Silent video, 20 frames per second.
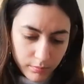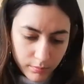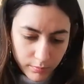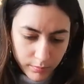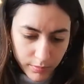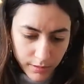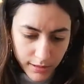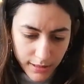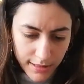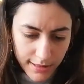
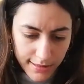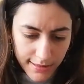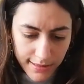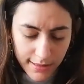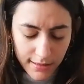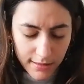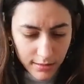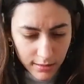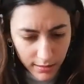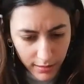place
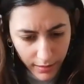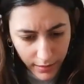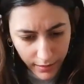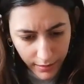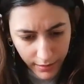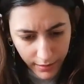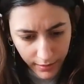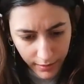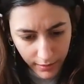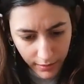it
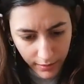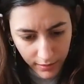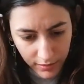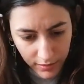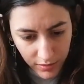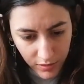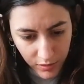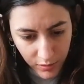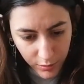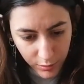
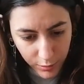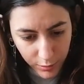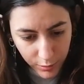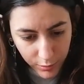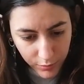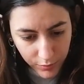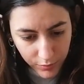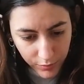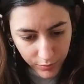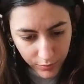sort
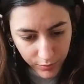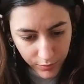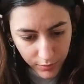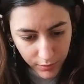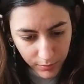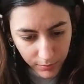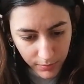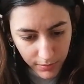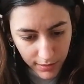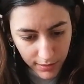of,
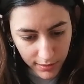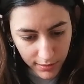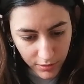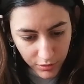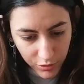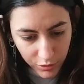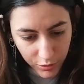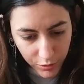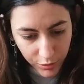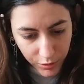let's
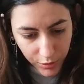show.